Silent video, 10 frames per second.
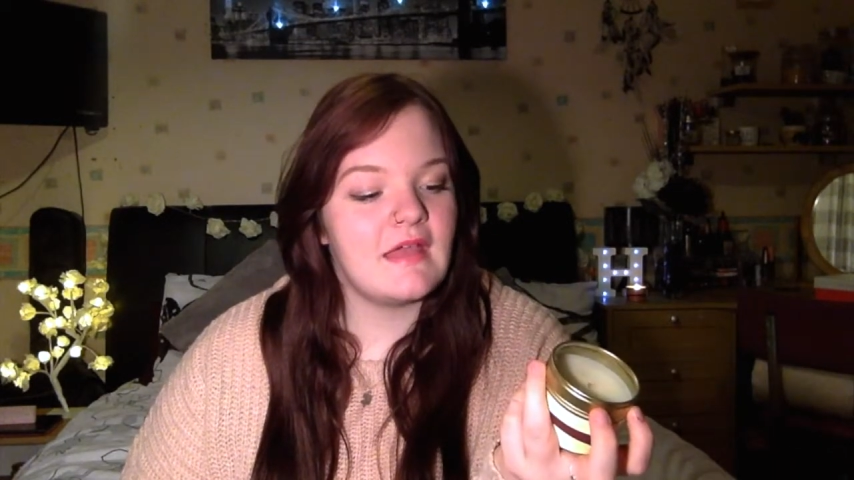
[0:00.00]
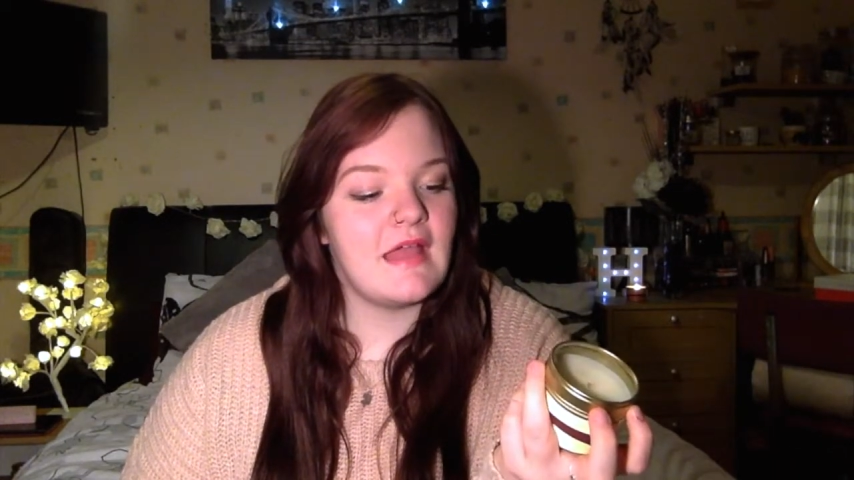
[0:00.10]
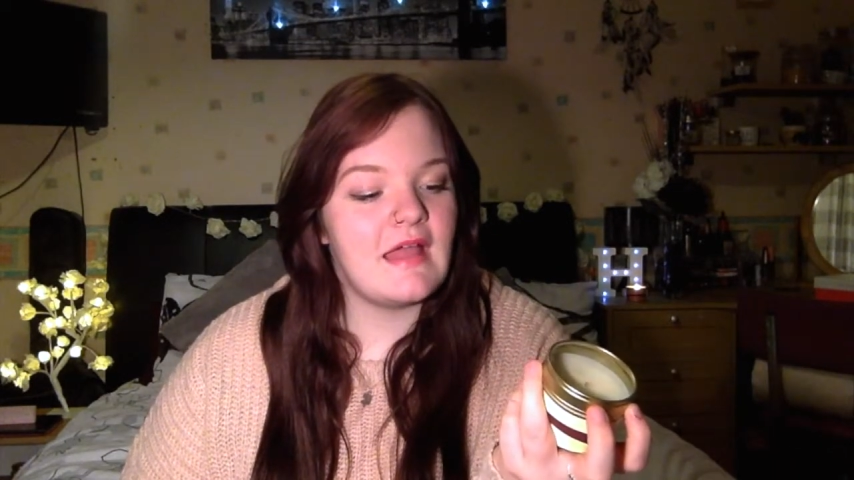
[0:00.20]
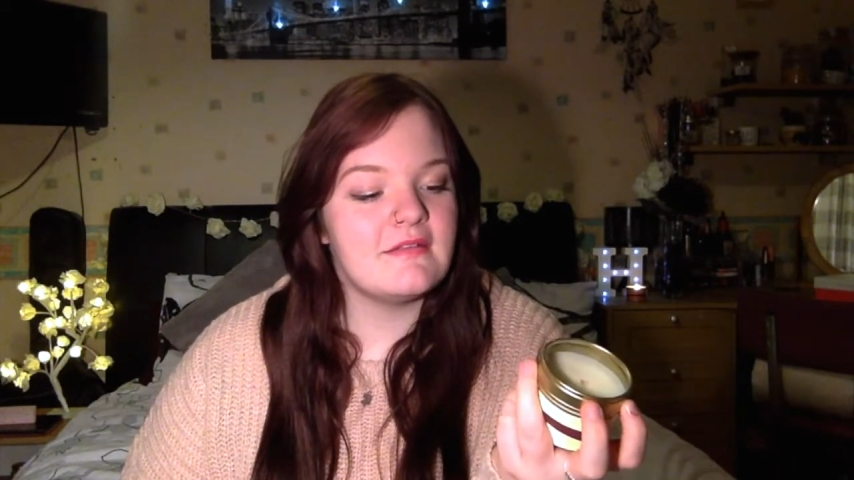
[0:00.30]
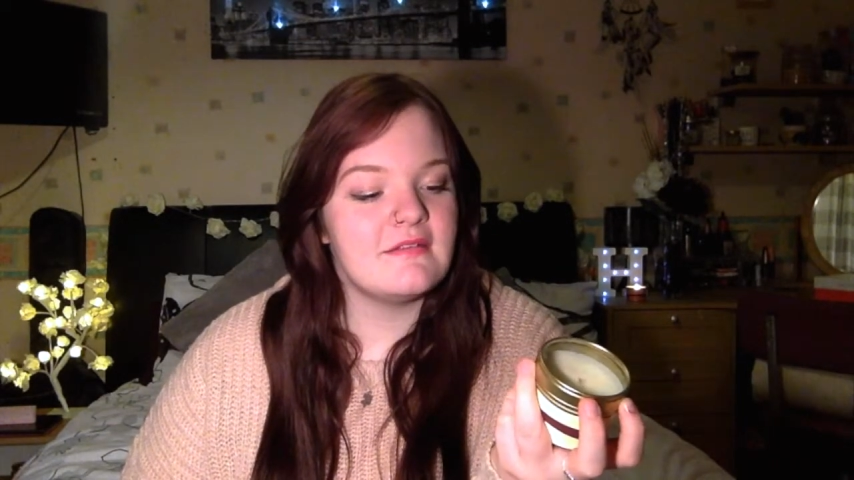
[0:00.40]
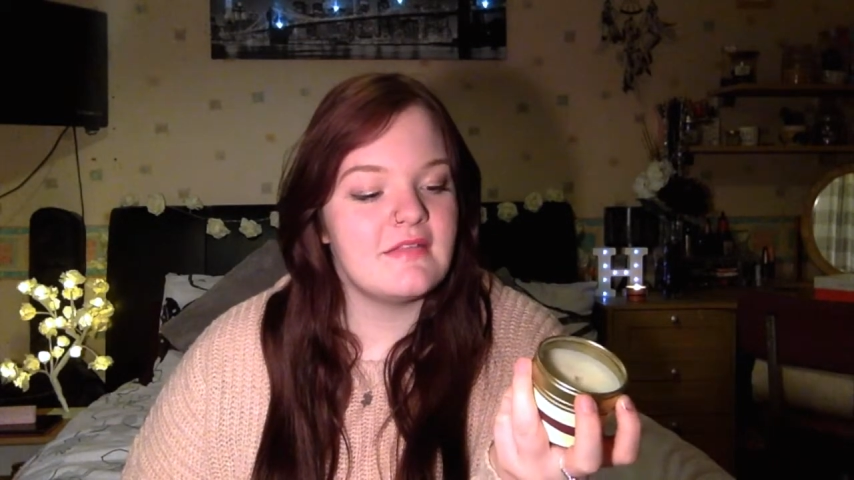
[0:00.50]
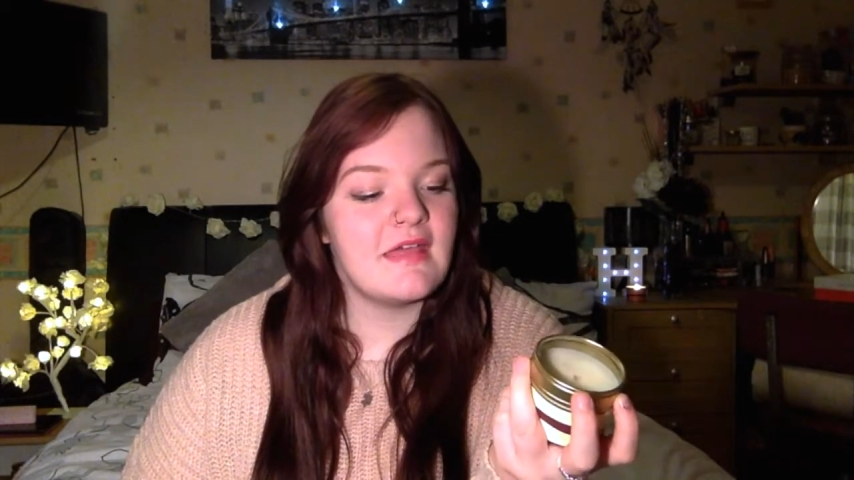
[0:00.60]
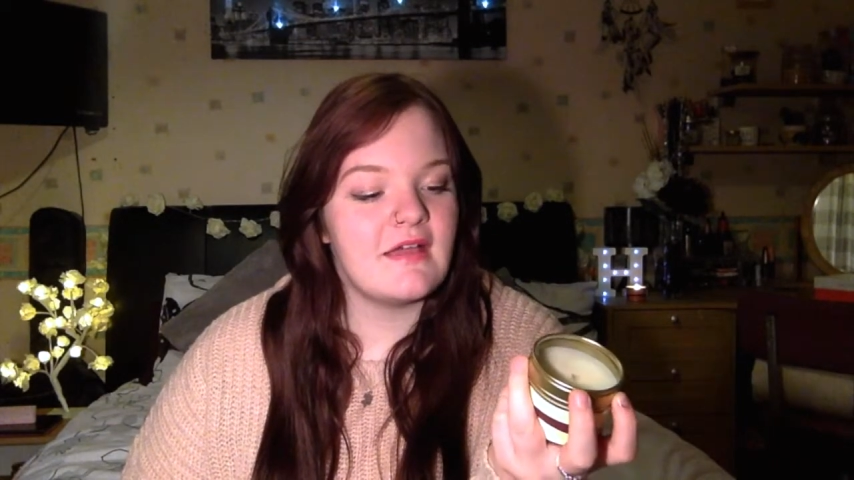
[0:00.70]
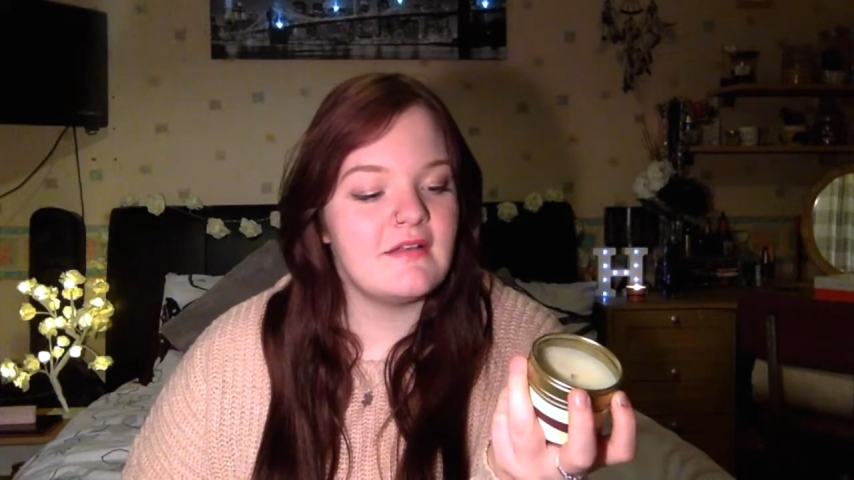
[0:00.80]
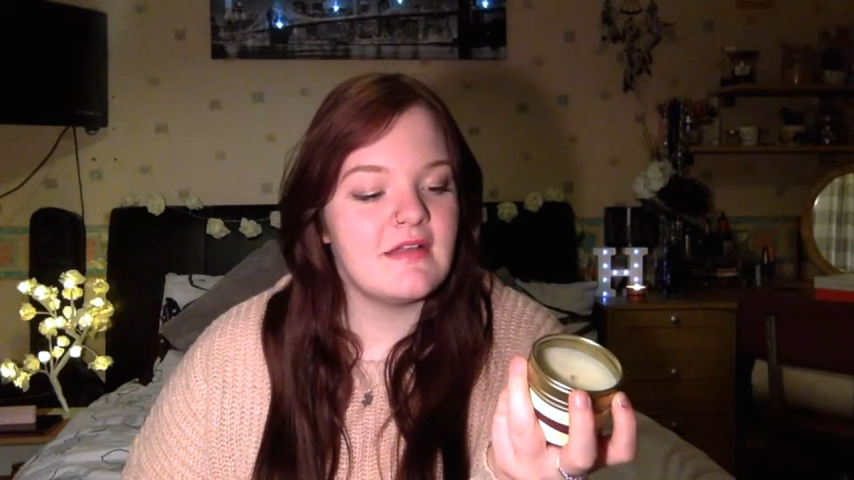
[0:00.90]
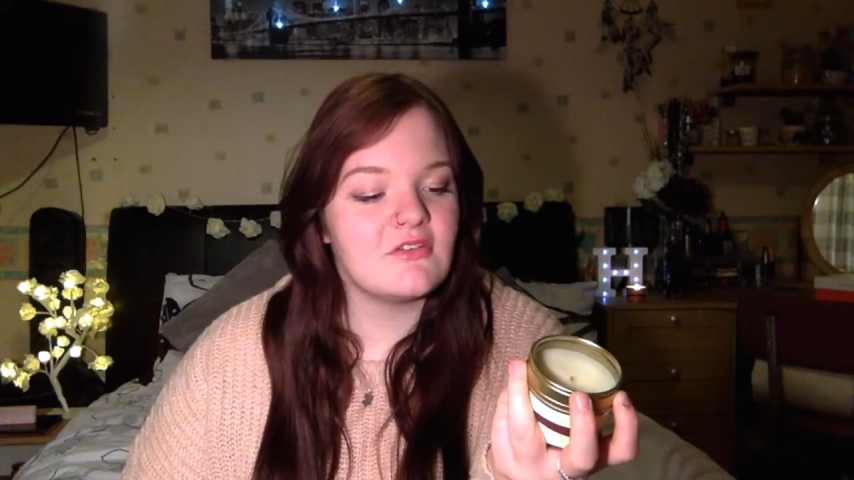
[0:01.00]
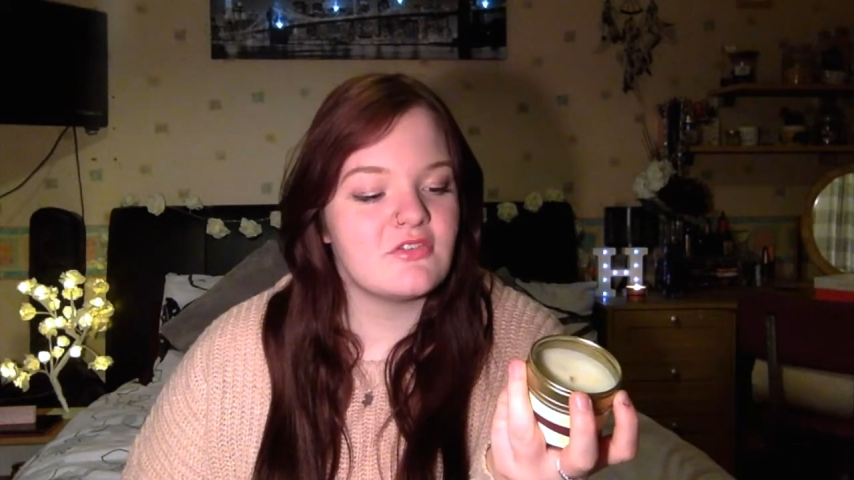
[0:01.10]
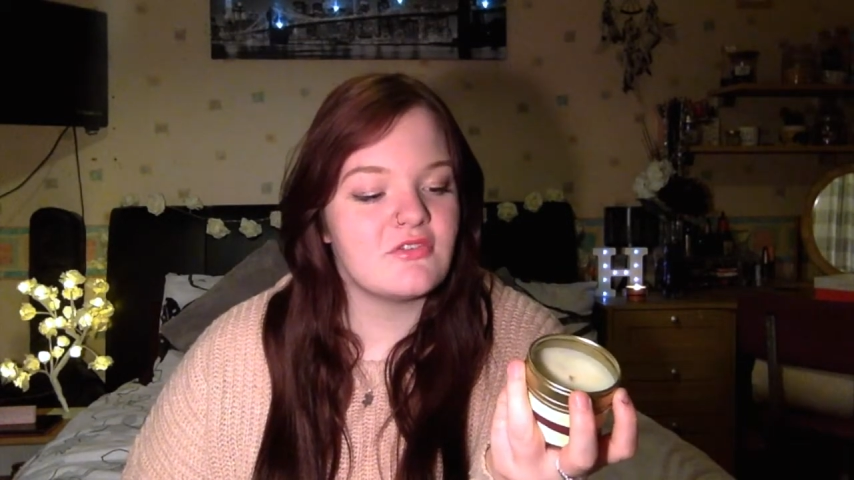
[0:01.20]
And they are natural